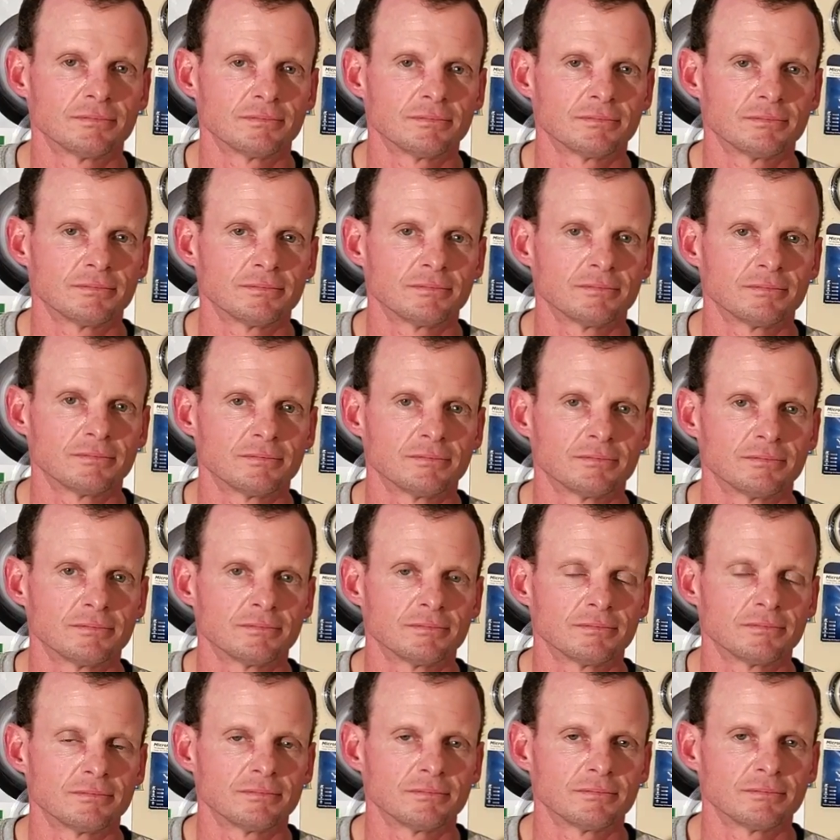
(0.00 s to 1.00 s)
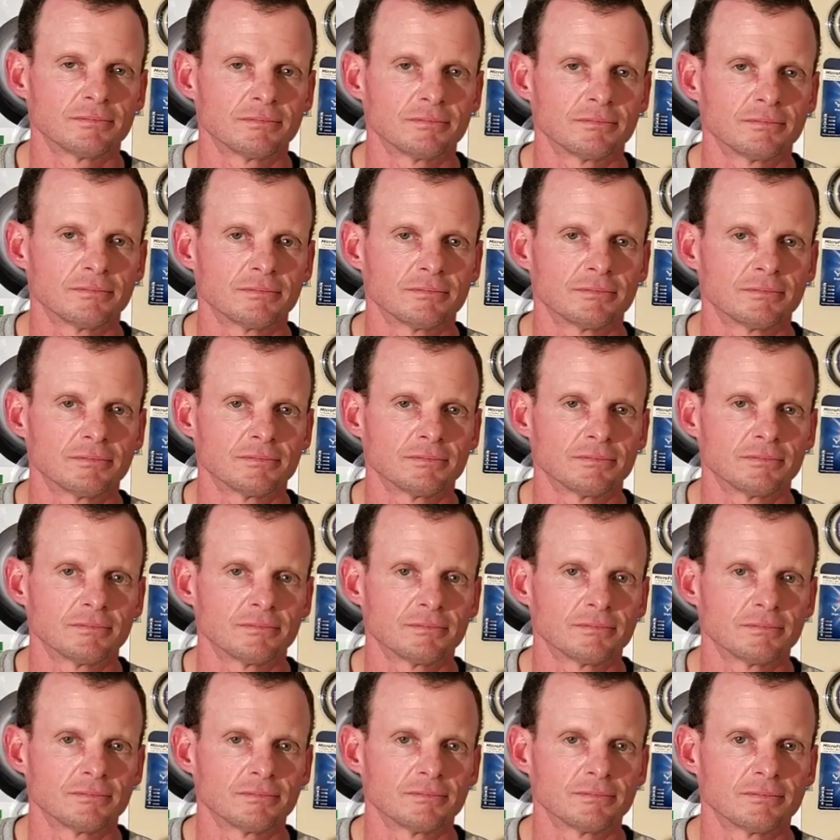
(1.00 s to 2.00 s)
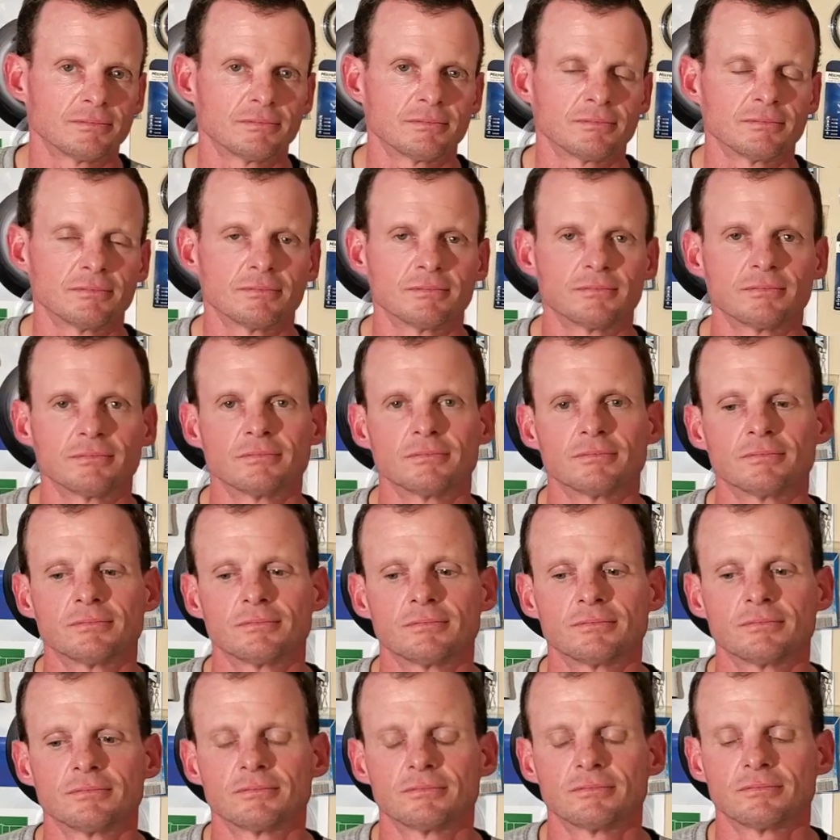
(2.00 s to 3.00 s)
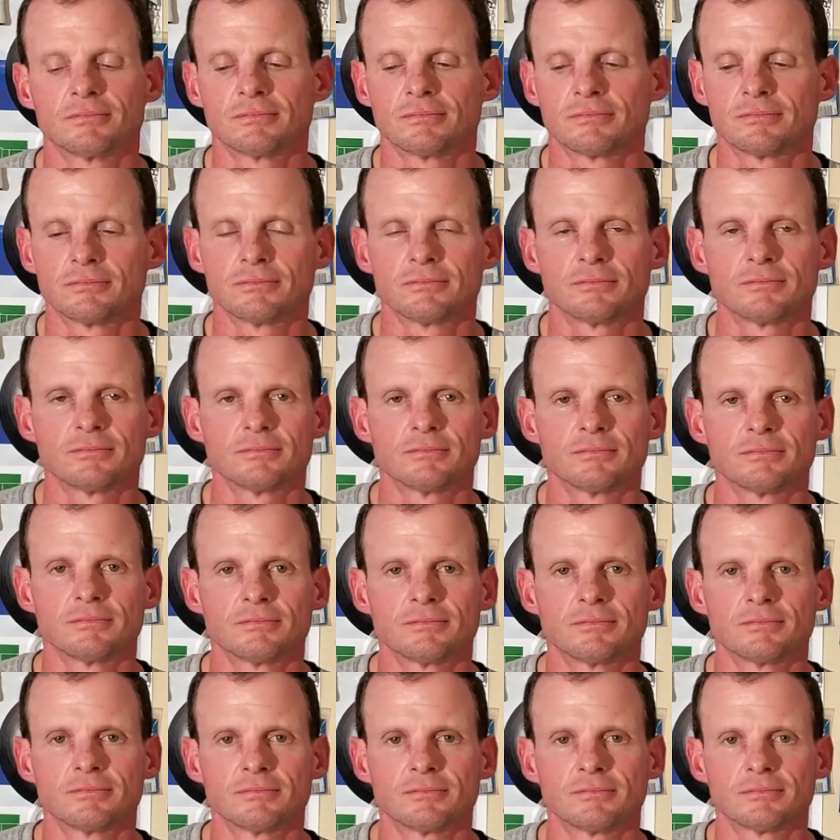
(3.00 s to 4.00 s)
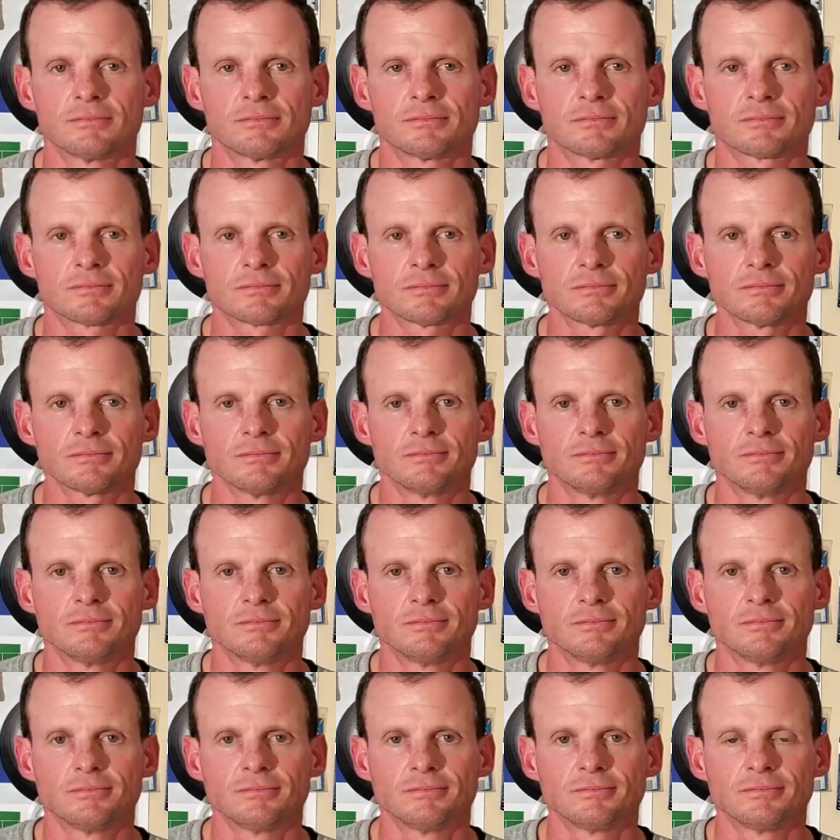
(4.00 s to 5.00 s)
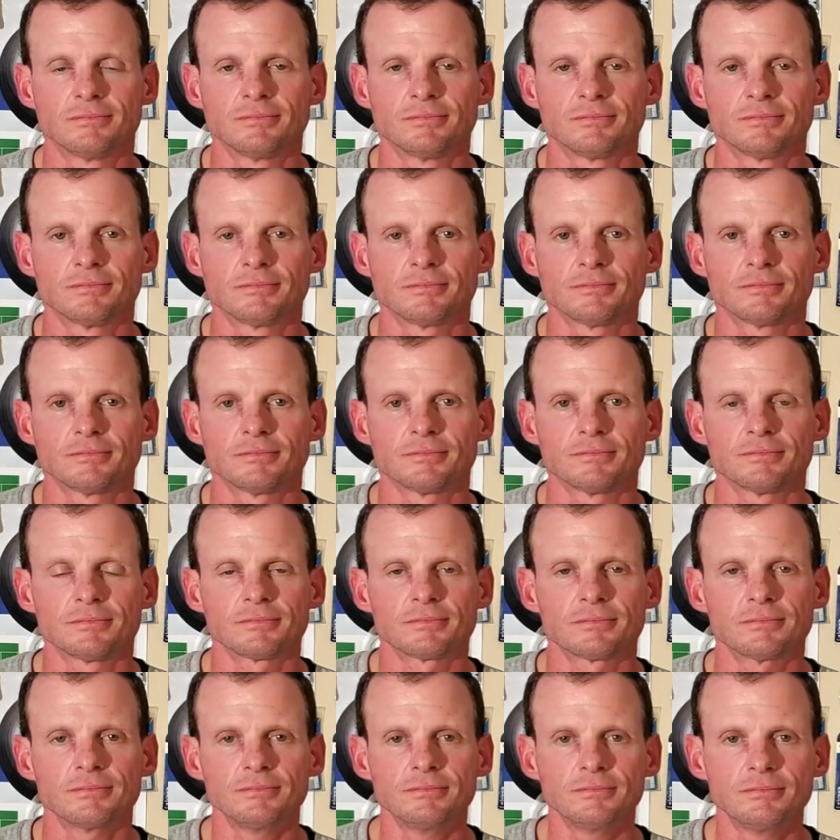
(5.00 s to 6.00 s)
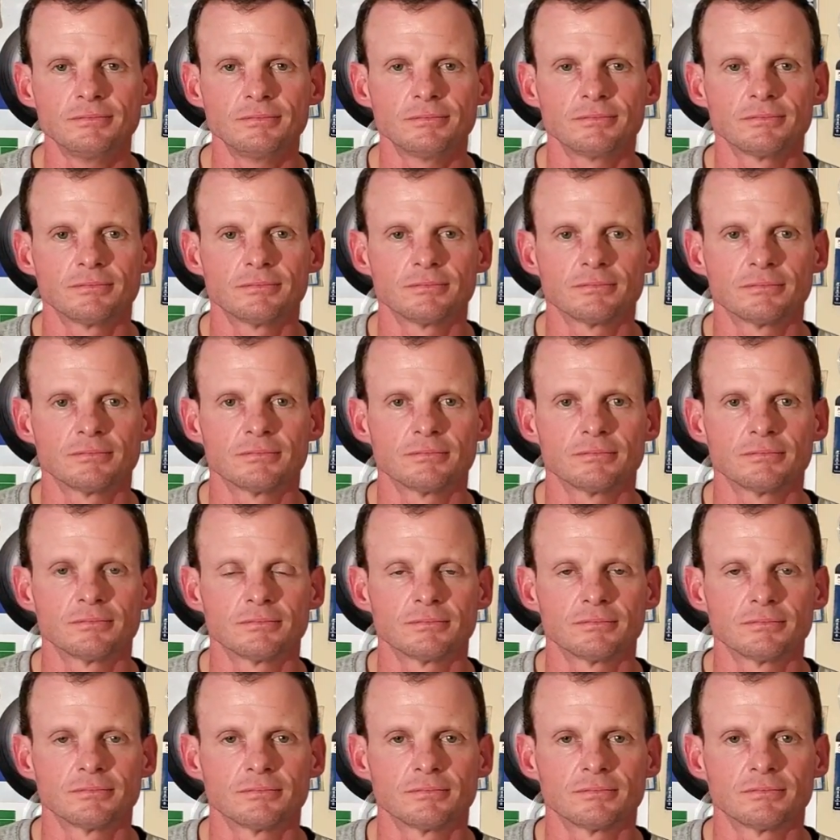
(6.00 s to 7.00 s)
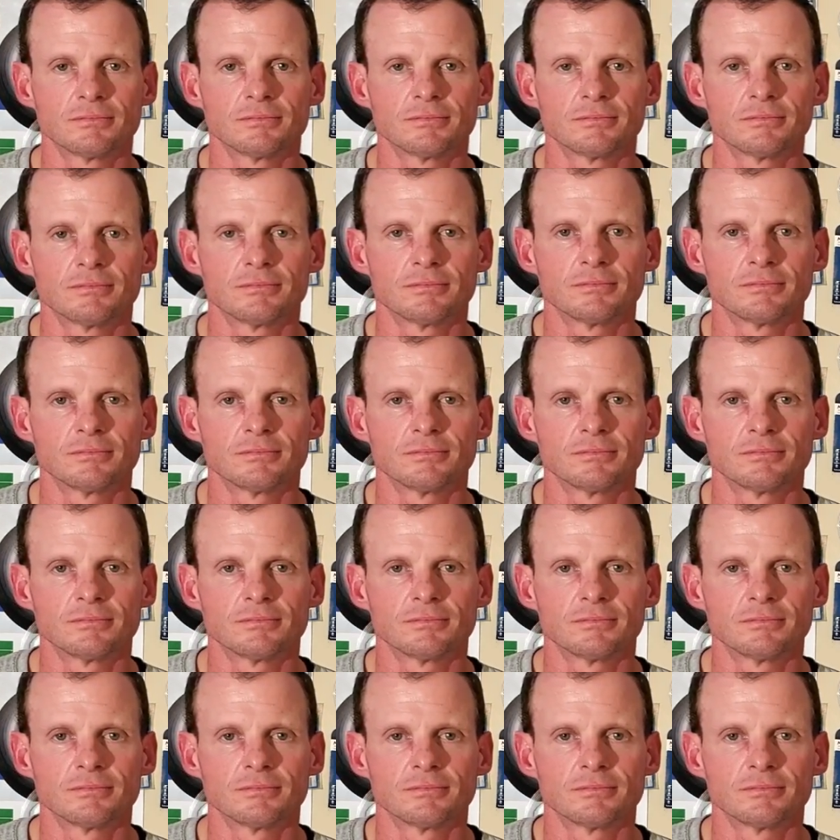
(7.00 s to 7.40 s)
The person shown says nothing.